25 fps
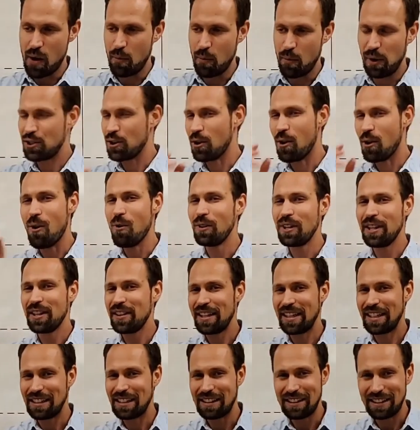which only the
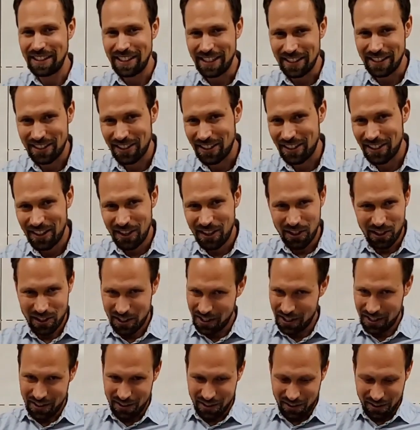elite could
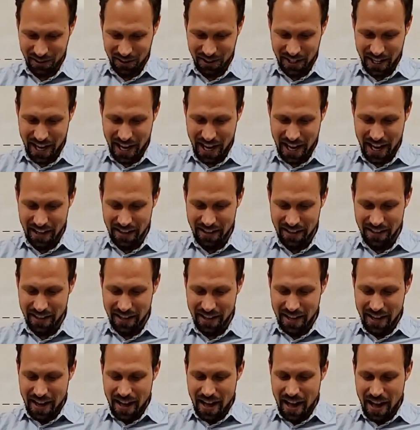understand.
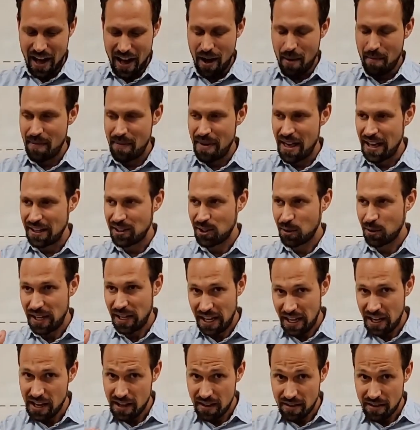So
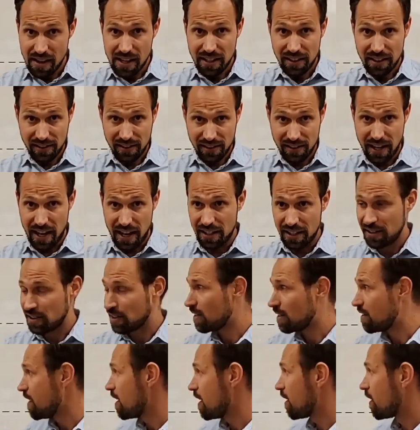in this sense,
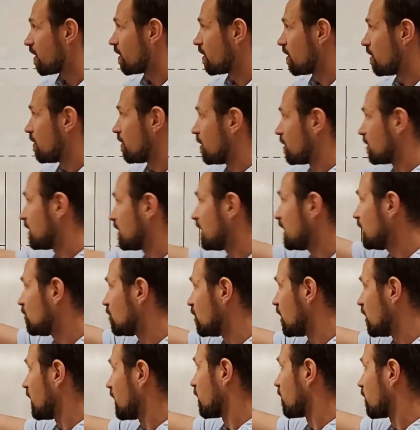their
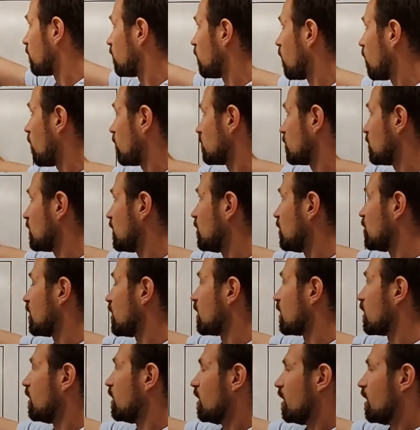teaching, their false
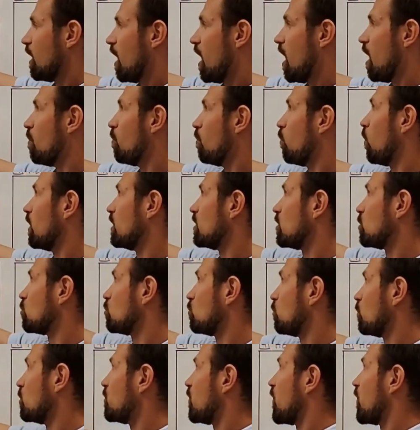teaching, was